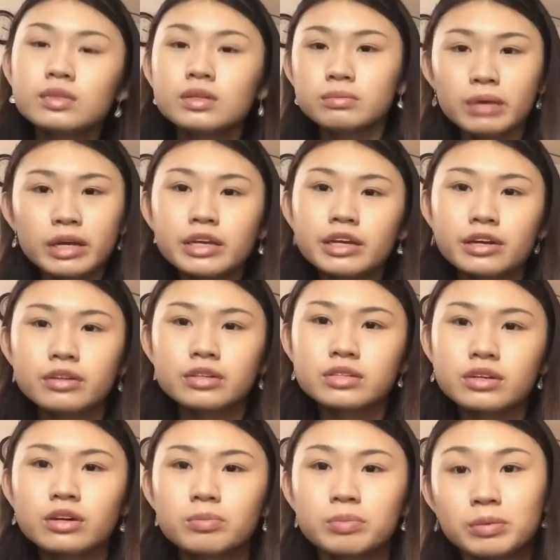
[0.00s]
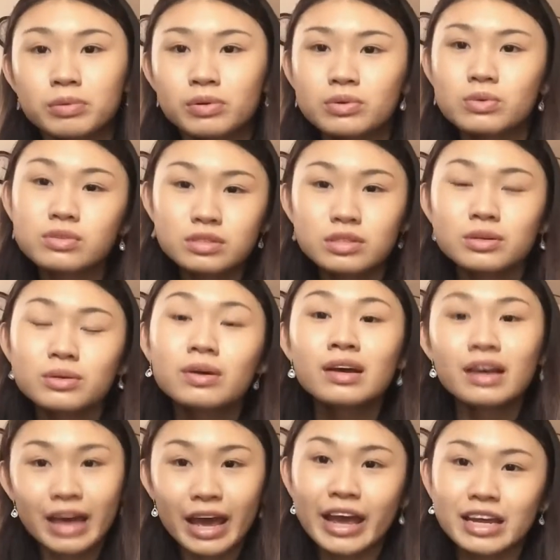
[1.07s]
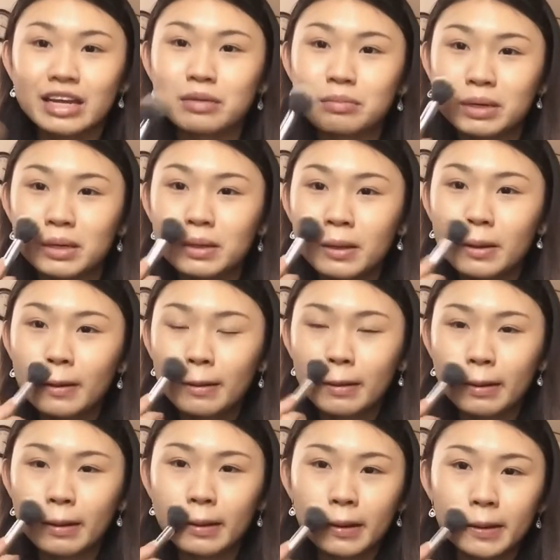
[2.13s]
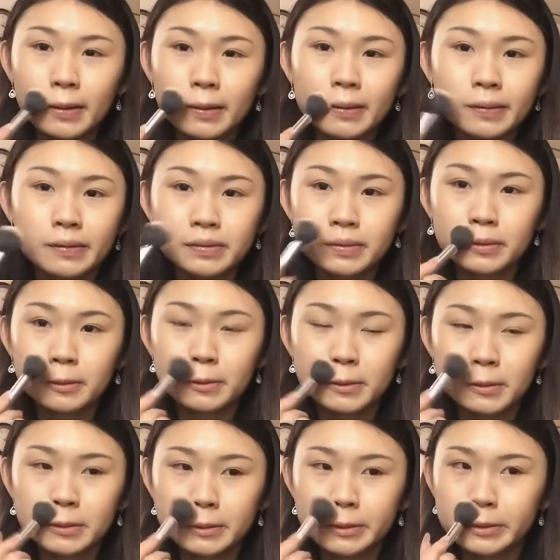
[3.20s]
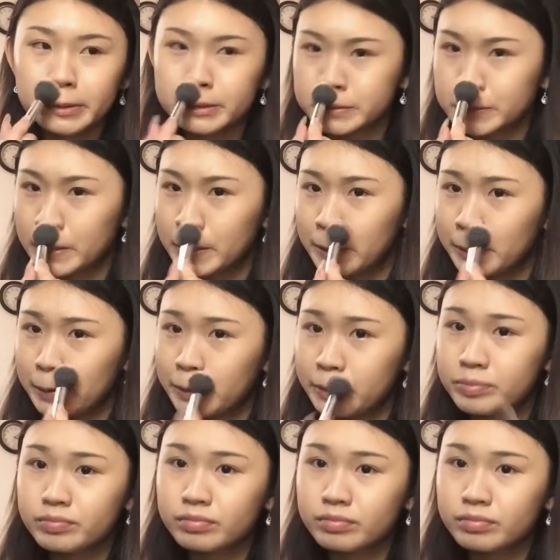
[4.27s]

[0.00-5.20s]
my years there are people who still hated me, and to this day